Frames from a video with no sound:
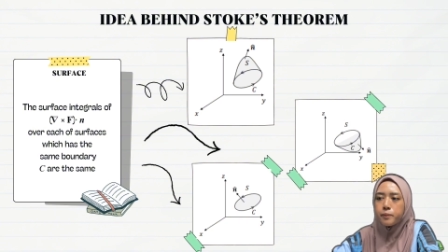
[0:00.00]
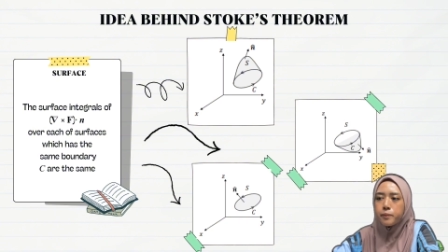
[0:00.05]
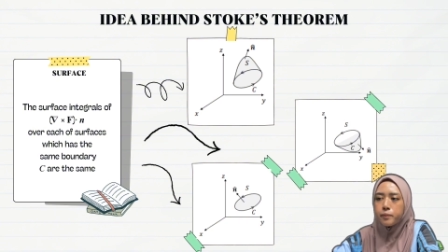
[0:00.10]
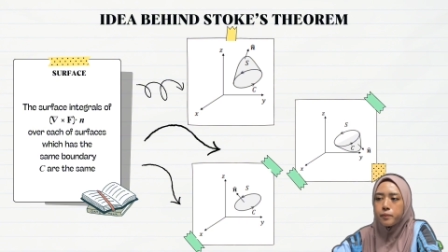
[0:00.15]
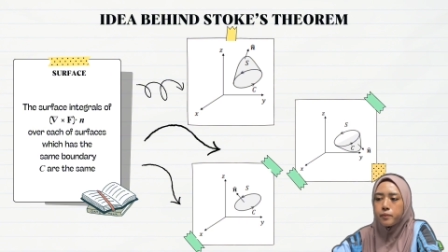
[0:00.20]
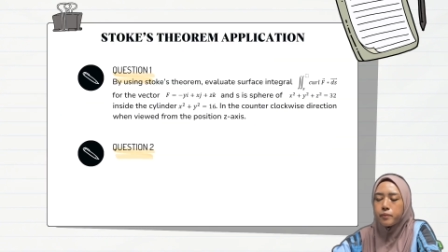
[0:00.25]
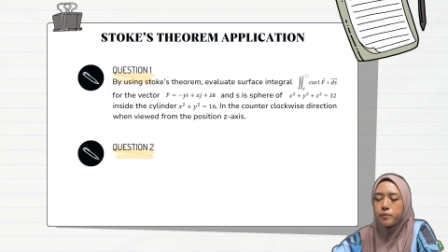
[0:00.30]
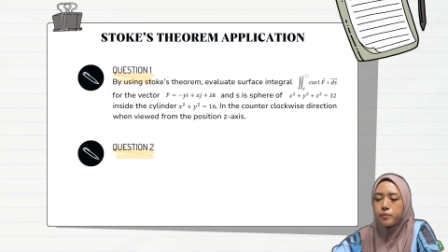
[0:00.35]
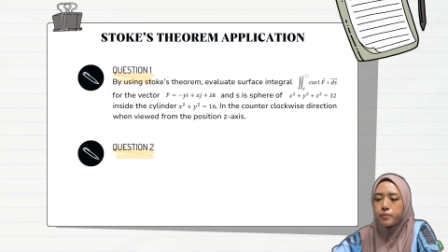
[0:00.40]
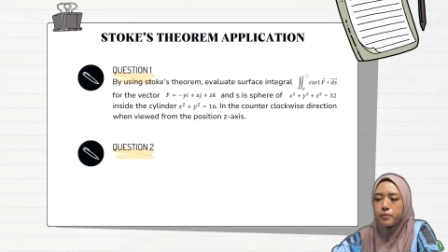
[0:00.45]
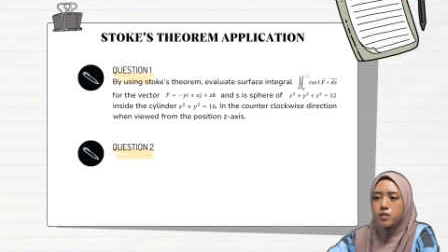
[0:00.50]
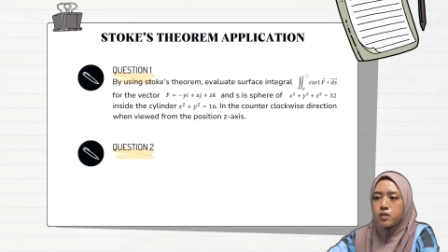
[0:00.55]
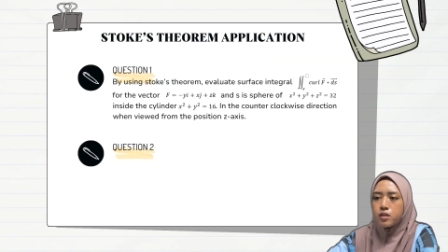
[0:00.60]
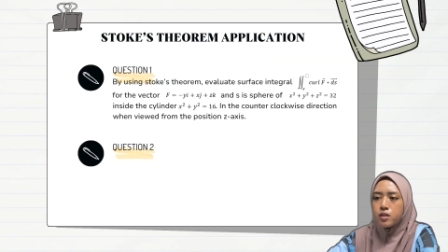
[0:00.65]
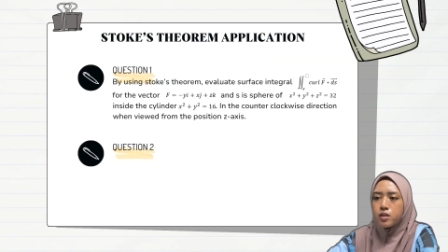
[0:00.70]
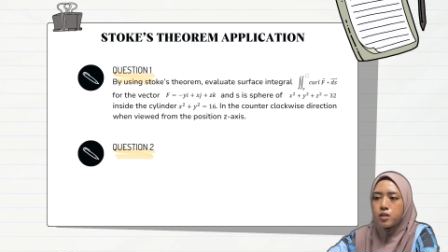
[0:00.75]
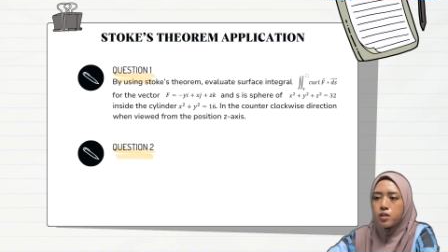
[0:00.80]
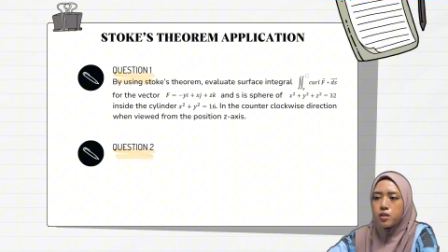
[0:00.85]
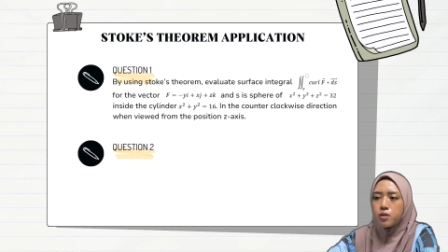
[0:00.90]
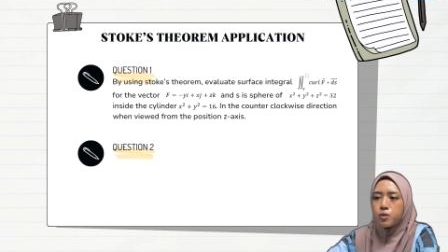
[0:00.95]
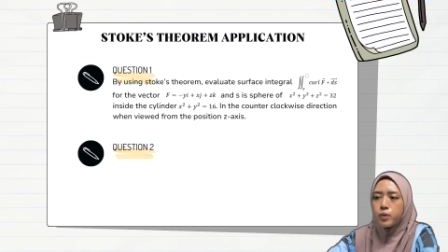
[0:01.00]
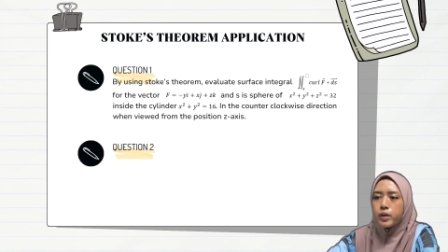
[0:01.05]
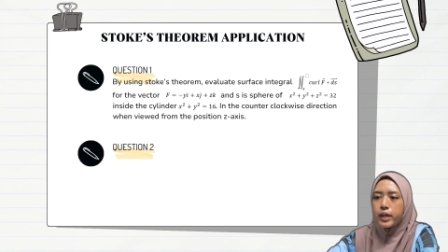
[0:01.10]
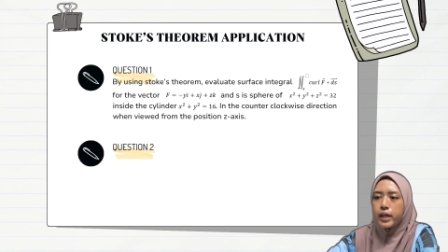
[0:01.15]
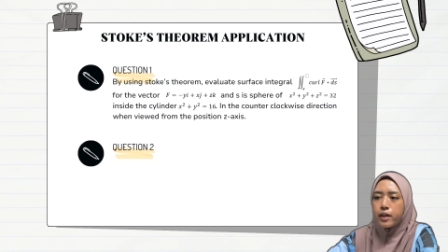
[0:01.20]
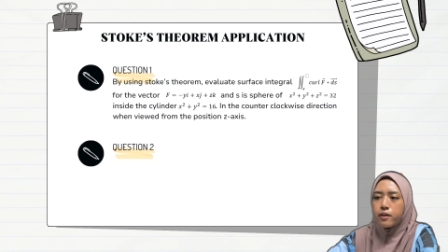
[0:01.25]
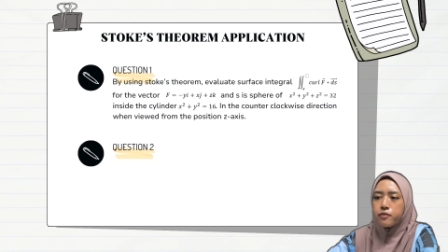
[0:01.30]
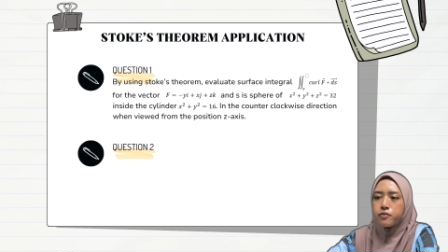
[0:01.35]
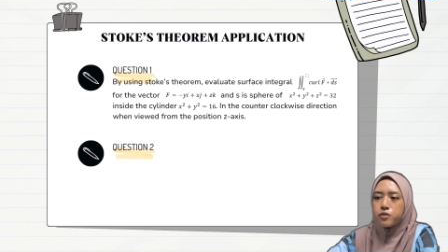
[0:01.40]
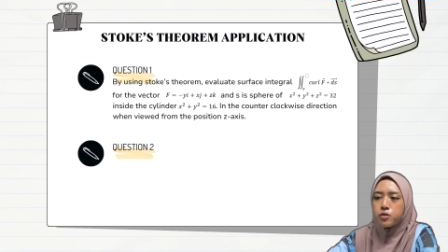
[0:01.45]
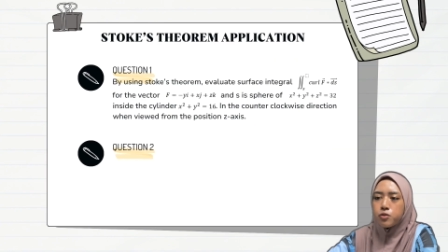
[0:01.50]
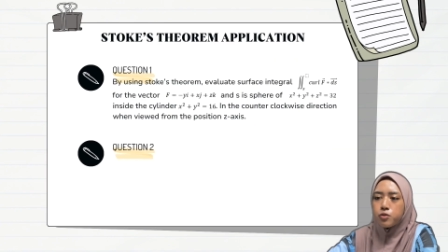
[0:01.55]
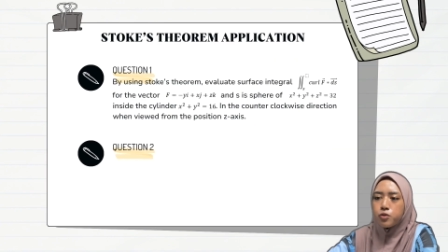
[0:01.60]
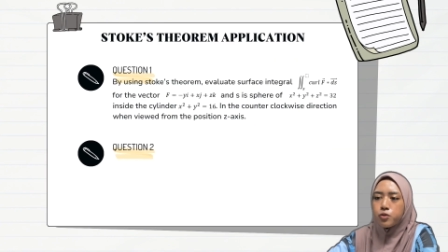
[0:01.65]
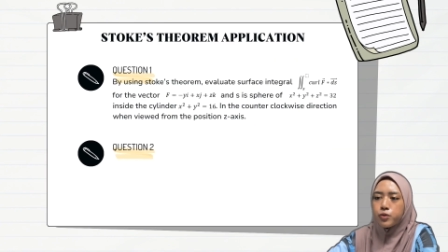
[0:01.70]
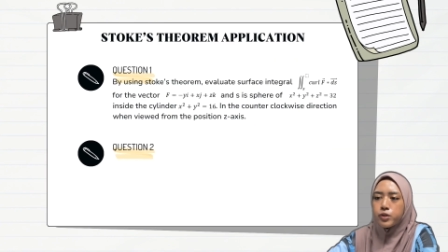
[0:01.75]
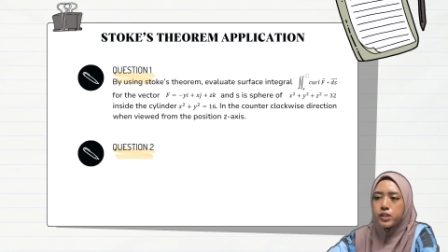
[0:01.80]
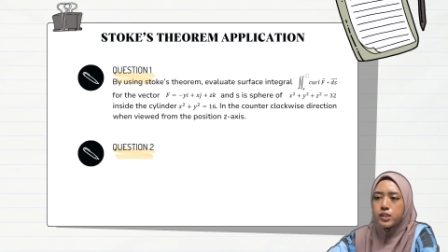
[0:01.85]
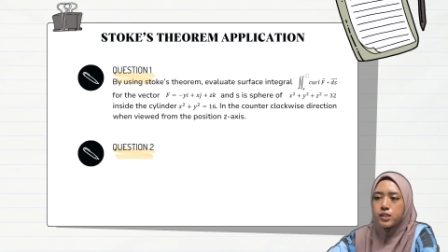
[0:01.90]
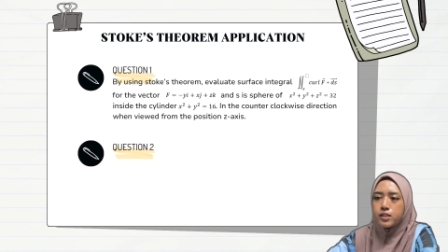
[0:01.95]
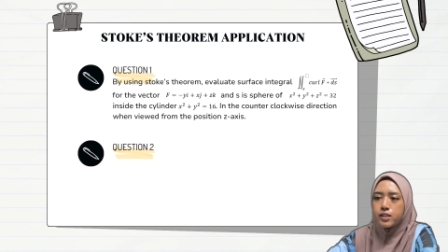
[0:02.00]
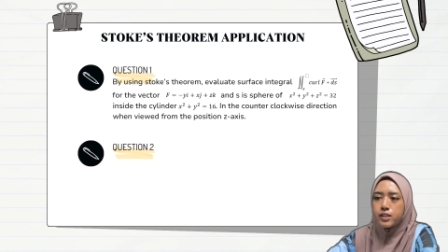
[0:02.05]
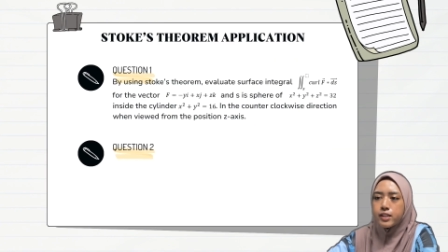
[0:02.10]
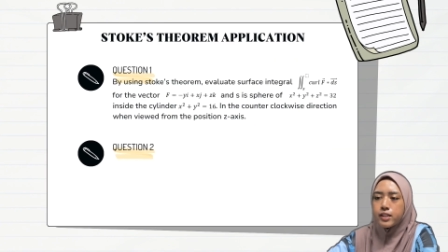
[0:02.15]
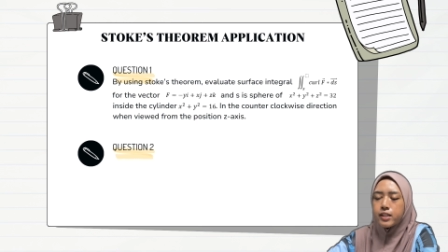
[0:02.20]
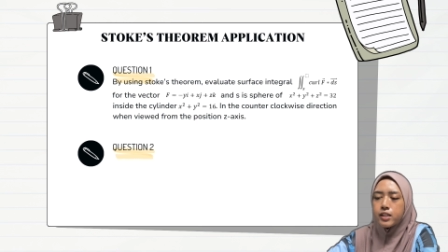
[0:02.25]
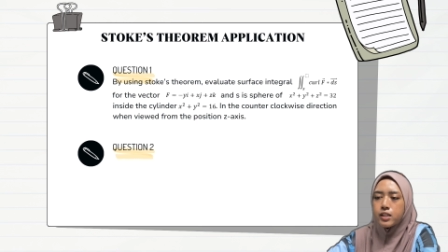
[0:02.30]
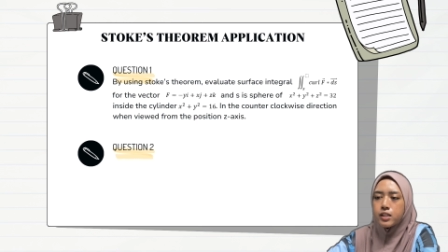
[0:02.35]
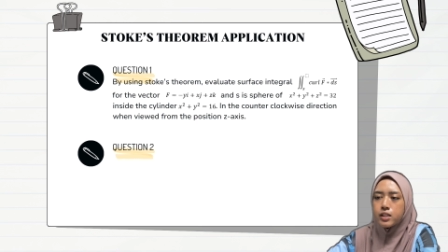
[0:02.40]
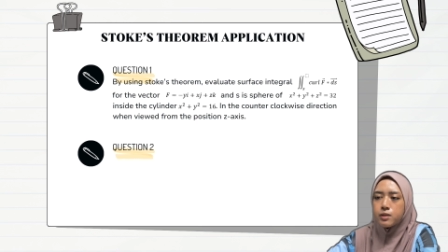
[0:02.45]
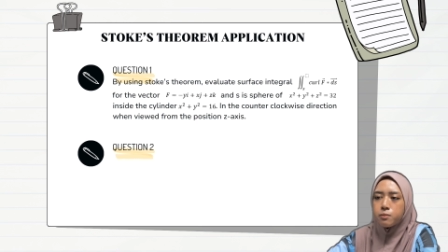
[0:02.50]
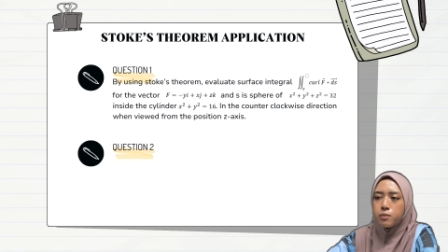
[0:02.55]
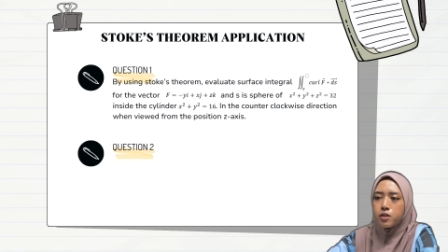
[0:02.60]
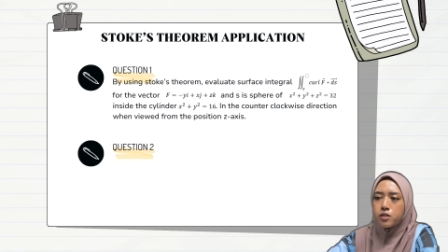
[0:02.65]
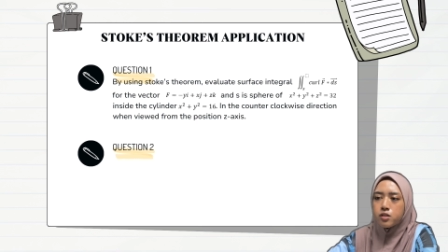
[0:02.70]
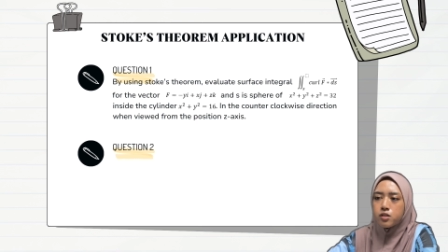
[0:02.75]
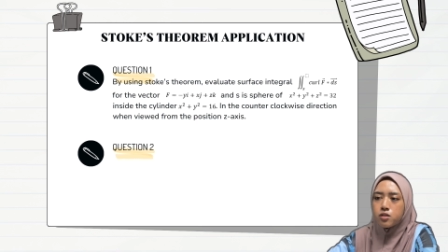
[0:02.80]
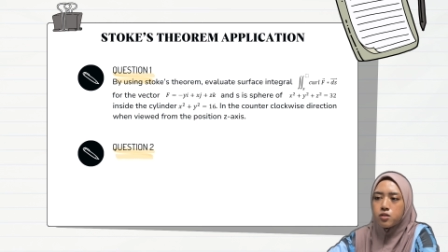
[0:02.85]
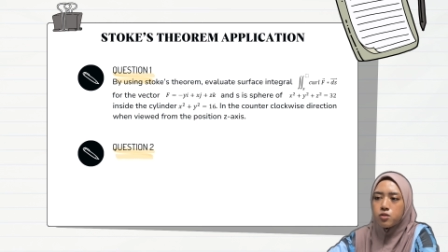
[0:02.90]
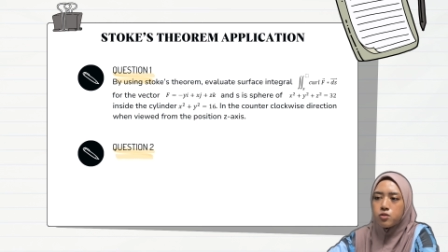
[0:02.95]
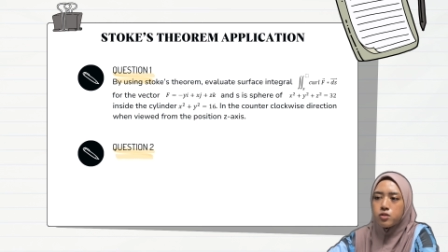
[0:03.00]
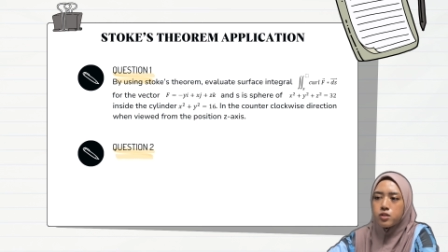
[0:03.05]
which has the same boundary C are the same.